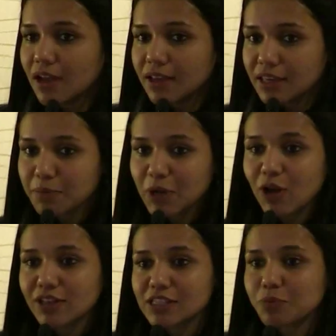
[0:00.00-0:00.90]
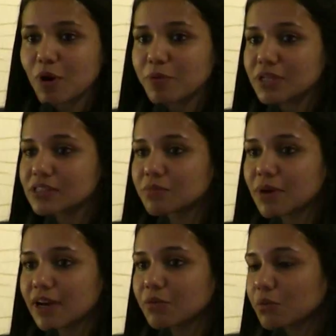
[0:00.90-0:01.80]
Keeping all these properties in
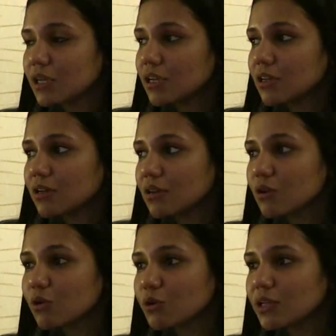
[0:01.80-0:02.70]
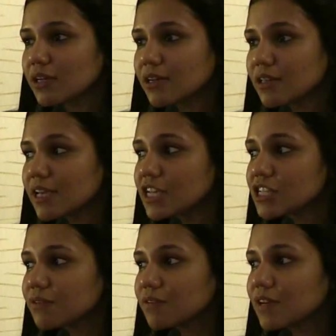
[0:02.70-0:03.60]
mind, we know that the
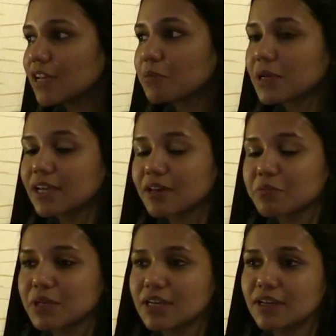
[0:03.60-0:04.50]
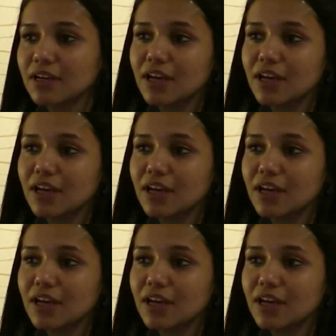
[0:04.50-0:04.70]
HEV VLP can be